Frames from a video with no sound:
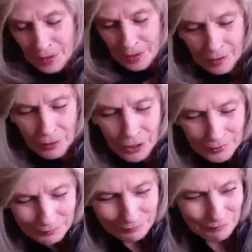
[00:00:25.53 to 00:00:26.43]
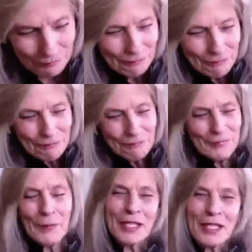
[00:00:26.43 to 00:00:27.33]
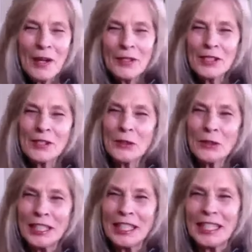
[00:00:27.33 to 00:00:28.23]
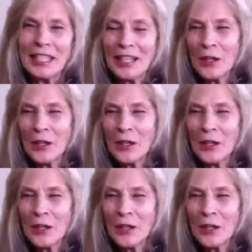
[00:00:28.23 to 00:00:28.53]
All right, I'm going to tell this story again.